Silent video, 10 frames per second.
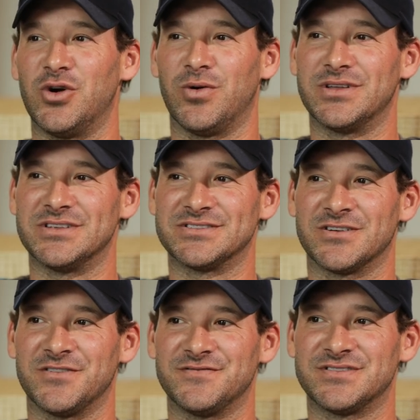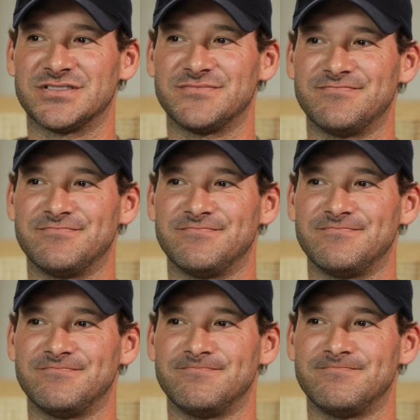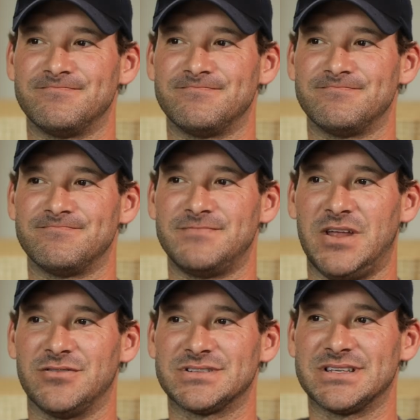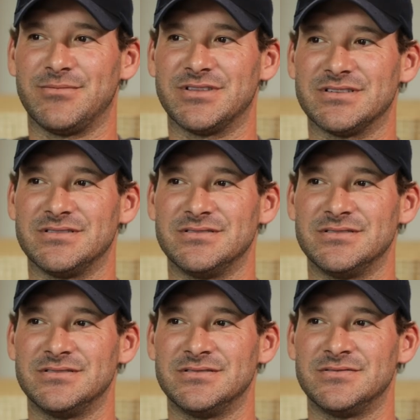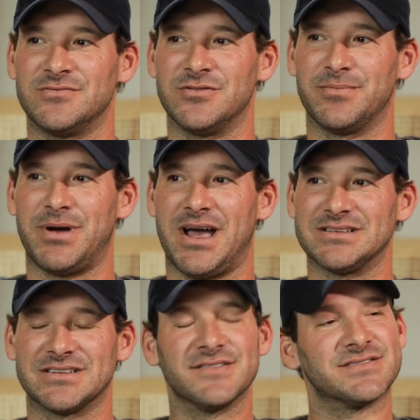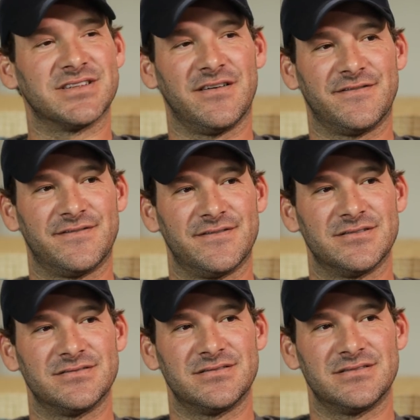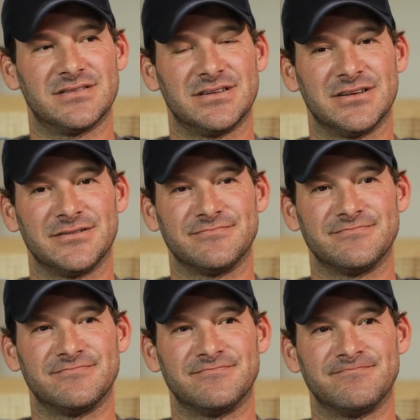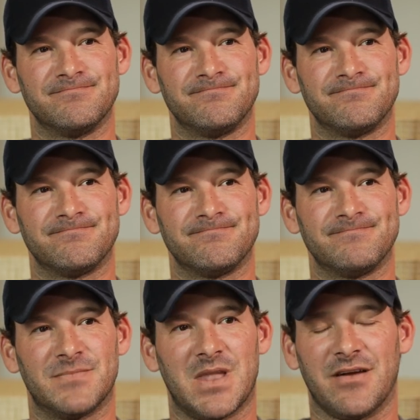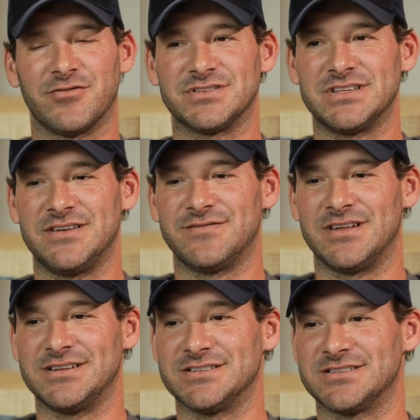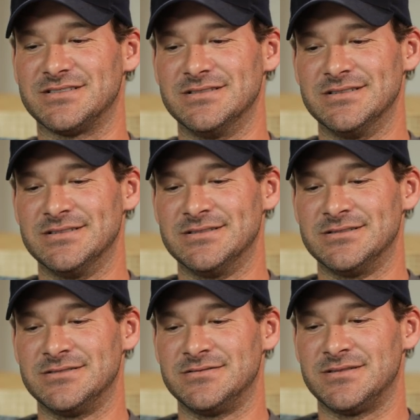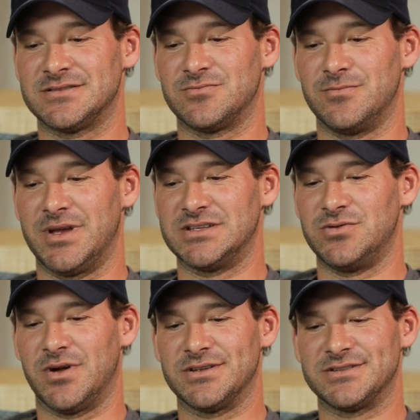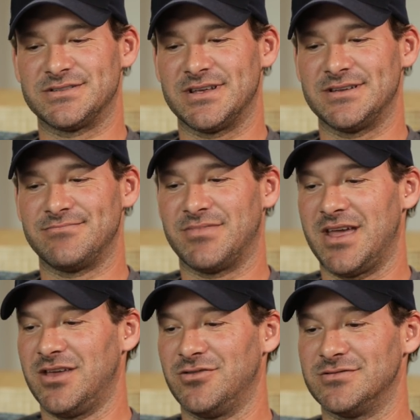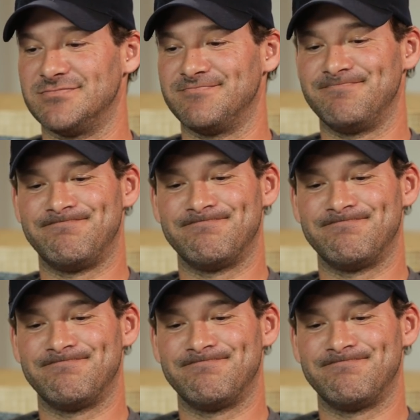no one deserves you know some of the really positive stuff um, that I've received, and I just it's what makes you want to just say thank you and